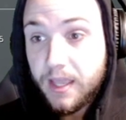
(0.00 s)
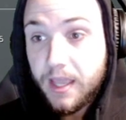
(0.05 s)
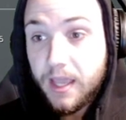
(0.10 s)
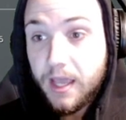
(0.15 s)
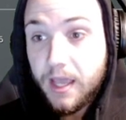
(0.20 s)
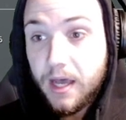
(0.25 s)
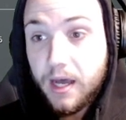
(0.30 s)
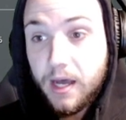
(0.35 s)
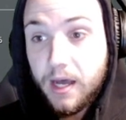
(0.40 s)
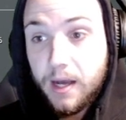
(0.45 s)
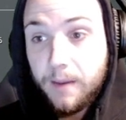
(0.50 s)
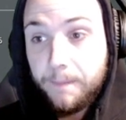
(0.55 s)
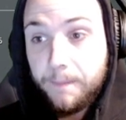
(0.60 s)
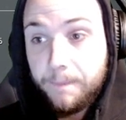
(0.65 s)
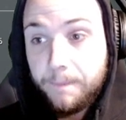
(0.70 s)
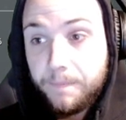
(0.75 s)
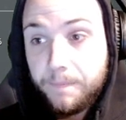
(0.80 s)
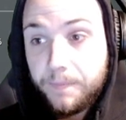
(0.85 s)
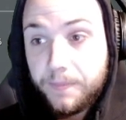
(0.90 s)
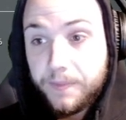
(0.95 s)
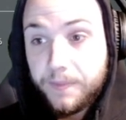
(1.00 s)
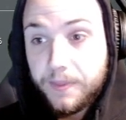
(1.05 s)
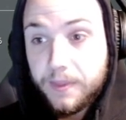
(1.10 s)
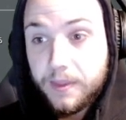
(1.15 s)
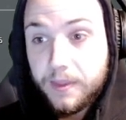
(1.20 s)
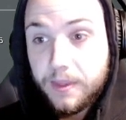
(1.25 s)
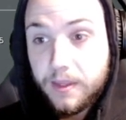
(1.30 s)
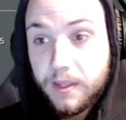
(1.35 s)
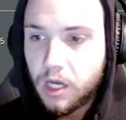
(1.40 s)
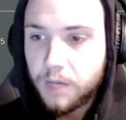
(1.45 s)

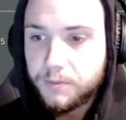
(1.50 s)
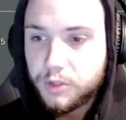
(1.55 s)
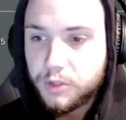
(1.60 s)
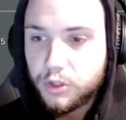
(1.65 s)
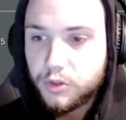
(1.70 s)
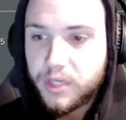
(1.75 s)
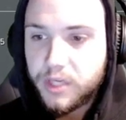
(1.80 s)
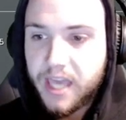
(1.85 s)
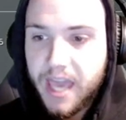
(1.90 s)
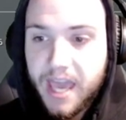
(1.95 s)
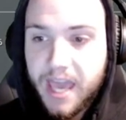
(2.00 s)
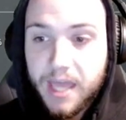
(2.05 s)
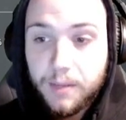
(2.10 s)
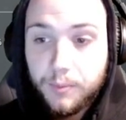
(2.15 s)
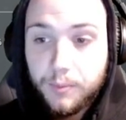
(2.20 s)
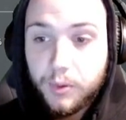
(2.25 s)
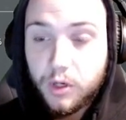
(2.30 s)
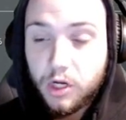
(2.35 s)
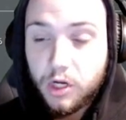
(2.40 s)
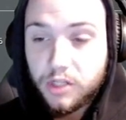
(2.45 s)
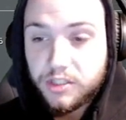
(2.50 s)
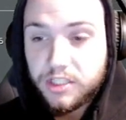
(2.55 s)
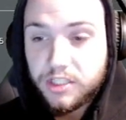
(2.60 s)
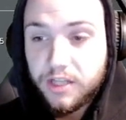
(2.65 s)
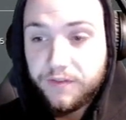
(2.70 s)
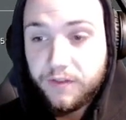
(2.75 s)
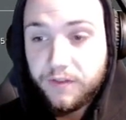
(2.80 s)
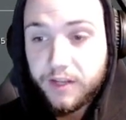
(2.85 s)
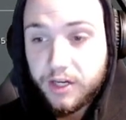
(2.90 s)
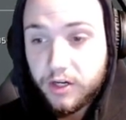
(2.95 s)
You can put on
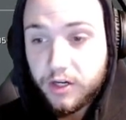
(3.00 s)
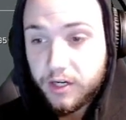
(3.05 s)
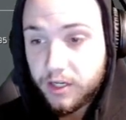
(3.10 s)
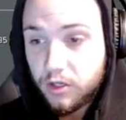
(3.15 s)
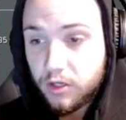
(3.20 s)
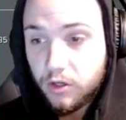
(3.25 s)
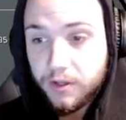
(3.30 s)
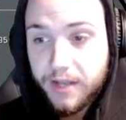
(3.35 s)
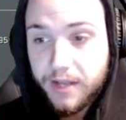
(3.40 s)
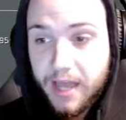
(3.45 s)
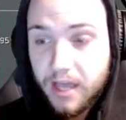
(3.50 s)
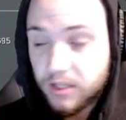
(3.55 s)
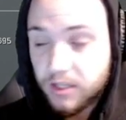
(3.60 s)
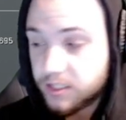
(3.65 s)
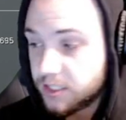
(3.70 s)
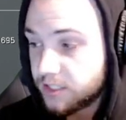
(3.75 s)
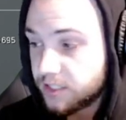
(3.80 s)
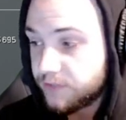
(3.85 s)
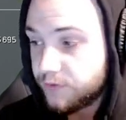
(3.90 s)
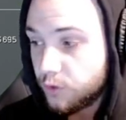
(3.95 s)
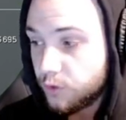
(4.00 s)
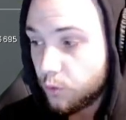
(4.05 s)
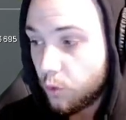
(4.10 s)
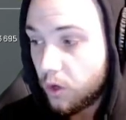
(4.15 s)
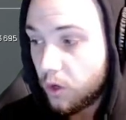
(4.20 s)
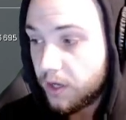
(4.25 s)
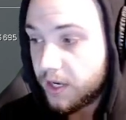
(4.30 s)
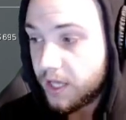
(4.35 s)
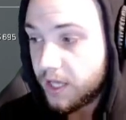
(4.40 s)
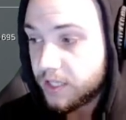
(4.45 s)
stuff like Critical Analysis if you
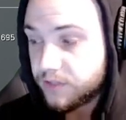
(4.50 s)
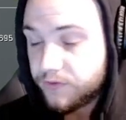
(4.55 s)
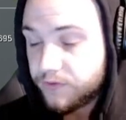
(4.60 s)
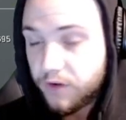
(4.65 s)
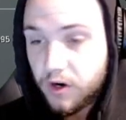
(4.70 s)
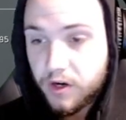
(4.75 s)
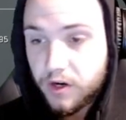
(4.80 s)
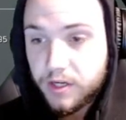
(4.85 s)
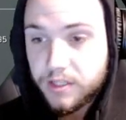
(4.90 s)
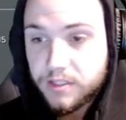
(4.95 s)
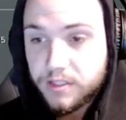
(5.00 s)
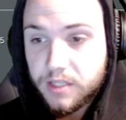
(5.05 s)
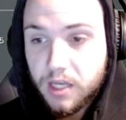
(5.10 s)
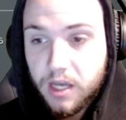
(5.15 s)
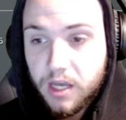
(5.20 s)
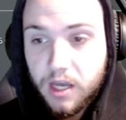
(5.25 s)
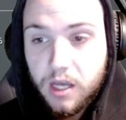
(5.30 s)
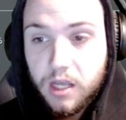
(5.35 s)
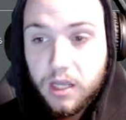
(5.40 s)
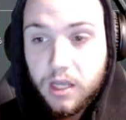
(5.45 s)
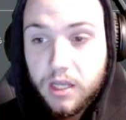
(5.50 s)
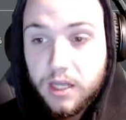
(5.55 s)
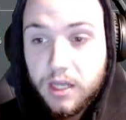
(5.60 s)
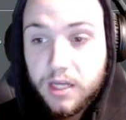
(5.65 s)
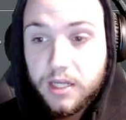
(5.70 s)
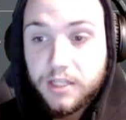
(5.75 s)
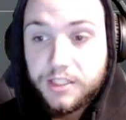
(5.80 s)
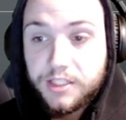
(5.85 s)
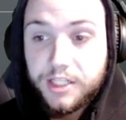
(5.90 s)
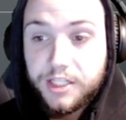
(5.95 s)
want, as far as
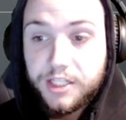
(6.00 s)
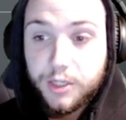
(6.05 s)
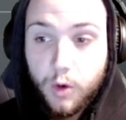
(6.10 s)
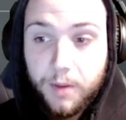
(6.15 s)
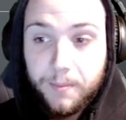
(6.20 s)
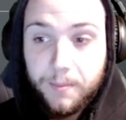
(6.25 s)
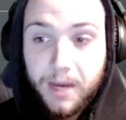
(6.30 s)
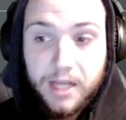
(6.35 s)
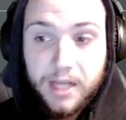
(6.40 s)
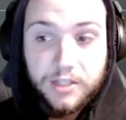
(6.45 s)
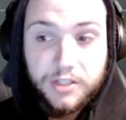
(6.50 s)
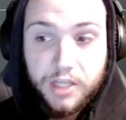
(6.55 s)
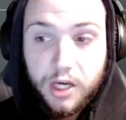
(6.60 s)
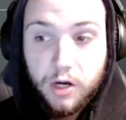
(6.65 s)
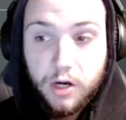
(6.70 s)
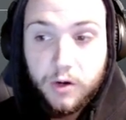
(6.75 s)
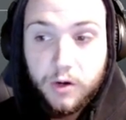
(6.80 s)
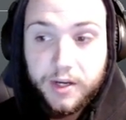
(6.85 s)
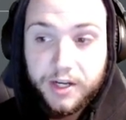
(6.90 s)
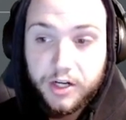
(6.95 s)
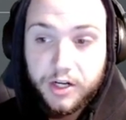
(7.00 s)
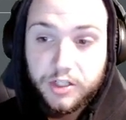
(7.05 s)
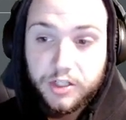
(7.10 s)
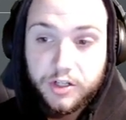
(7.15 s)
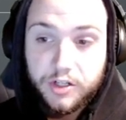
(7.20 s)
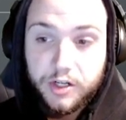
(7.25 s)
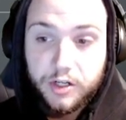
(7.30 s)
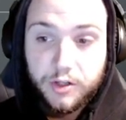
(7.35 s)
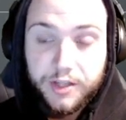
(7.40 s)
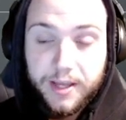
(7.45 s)
tier 1 mods go. Increase
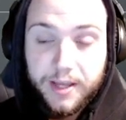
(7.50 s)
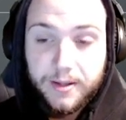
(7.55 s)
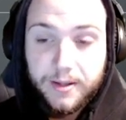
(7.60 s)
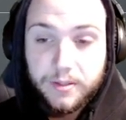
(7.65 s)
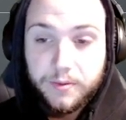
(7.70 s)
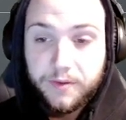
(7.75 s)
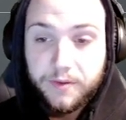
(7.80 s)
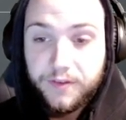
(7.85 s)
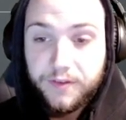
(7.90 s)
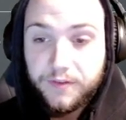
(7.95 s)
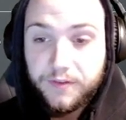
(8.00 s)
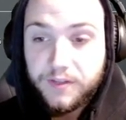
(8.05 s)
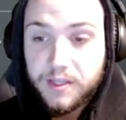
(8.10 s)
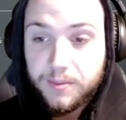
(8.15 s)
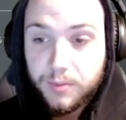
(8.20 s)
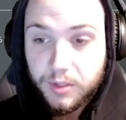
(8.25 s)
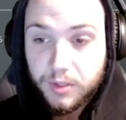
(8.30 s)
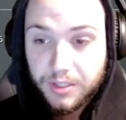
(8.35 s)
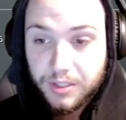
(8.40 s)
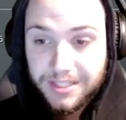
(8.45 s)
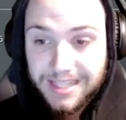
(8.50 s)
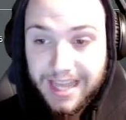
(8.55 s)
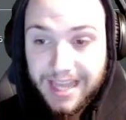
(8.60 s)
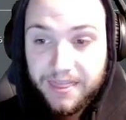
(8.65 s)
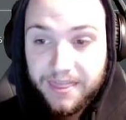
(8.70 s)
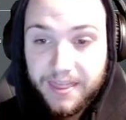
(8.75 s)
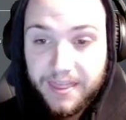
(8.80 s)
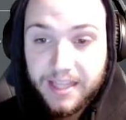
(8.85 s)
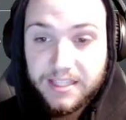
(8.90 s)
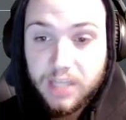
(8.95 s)
critical damage by
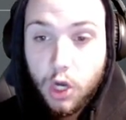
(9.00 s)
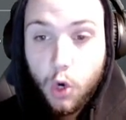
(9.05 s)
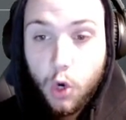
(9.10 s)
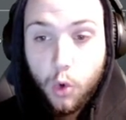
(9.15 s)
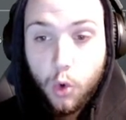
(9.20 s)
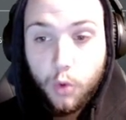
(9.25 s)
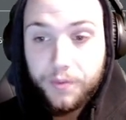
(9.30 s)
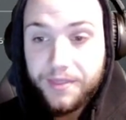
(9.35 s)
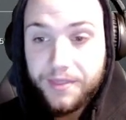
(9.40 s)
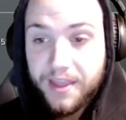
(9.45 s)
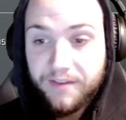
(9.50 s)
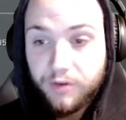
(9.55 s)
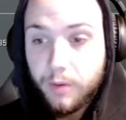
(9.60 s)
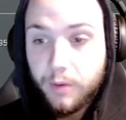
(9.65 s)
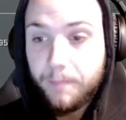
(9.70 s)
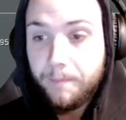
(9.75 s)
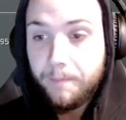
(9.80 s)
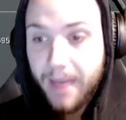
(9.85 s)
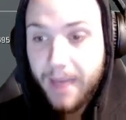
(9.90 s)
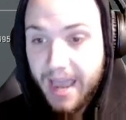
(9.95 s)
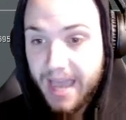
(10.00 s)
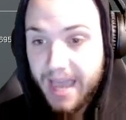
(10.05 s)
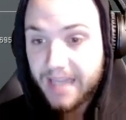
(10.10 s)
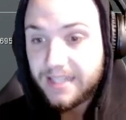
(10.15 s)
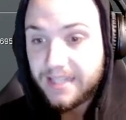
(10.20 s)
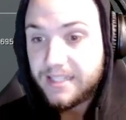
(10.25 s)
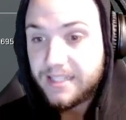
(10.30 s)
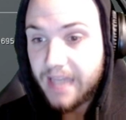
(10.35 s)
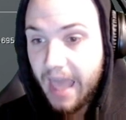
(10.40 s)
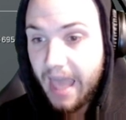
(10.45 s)
15%. That's never
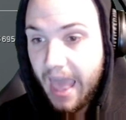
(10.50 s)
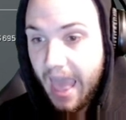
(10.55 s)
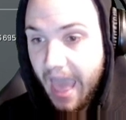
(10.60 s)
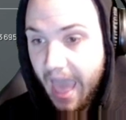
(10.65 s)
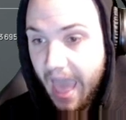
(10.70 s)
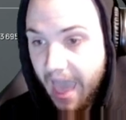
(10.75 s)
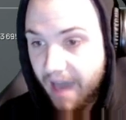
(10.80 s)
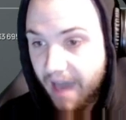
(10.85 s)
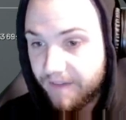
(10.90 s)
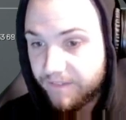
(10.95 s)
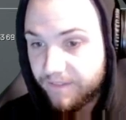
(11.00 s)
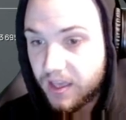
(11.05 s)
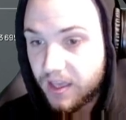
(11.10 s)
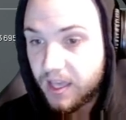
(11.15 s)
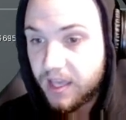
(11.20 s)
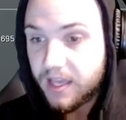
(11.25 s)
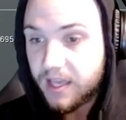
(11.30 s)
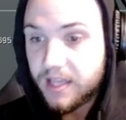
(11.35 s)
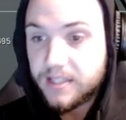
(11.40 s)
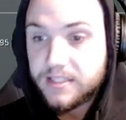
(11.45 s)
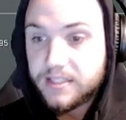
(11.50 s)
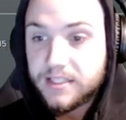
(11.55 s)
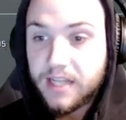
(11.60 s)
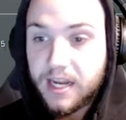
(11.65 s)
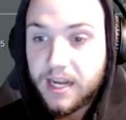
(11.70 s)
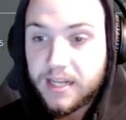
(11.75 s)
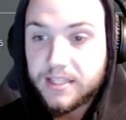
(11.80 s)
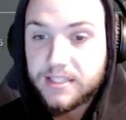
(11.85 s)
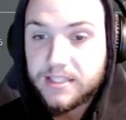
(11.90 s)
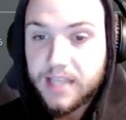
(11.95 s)
bad to have. It's
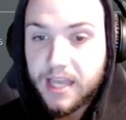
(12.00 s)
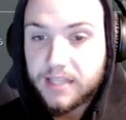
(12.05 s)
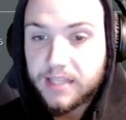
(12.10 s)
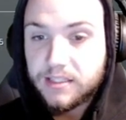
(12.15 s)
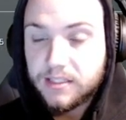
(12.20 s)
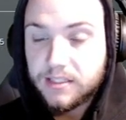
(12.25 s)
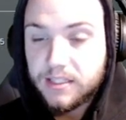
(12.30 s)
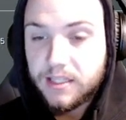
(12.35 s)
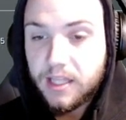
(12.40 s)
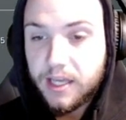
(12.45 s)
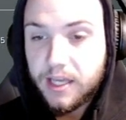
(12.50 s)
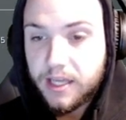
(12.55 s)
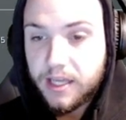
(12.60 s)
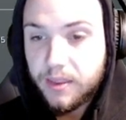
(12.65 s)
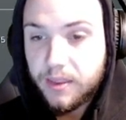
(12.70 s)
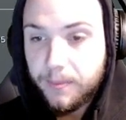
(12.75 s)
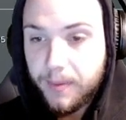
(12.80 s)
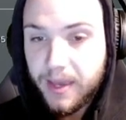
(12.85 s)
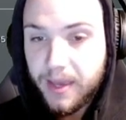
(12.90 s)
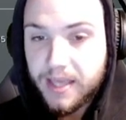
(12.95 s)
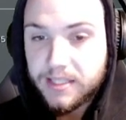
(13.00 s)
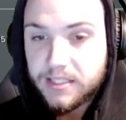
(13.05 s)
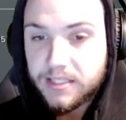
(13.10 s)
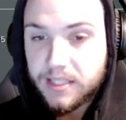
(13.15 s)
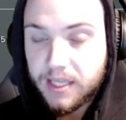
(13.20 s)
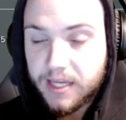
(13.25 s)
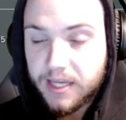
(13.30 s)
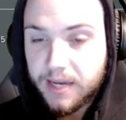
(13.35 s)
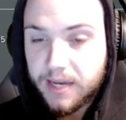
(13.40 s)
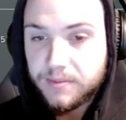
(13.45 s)
not exactly like the best,
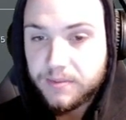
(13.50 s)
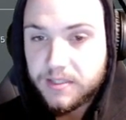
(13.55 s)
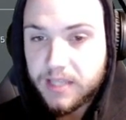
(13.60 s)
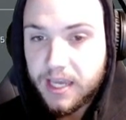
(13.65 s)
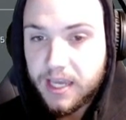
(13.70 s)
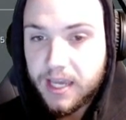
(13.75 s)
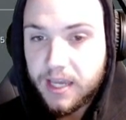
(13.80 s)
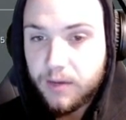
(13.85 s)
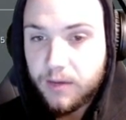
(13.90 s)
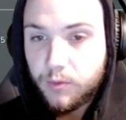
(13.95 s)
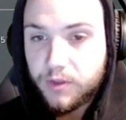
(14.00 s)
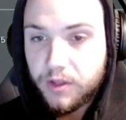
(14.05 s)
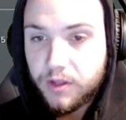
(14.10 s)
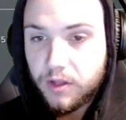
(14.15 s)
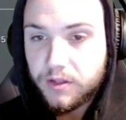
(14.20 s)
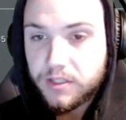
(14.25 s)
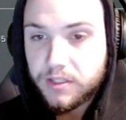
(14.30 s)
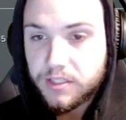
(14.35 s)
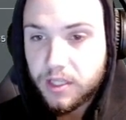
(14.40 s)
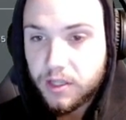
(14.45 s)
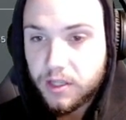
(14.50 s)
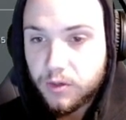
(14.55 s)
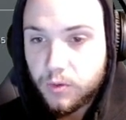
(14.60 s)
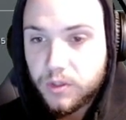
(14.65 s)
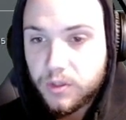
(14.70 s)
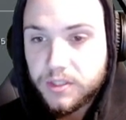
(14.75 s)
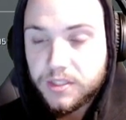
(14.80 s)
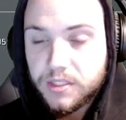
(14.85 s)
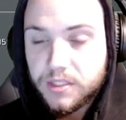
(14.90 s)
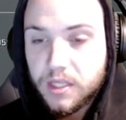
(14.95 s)
like I'm saying with all these other
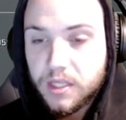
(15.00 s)
ones,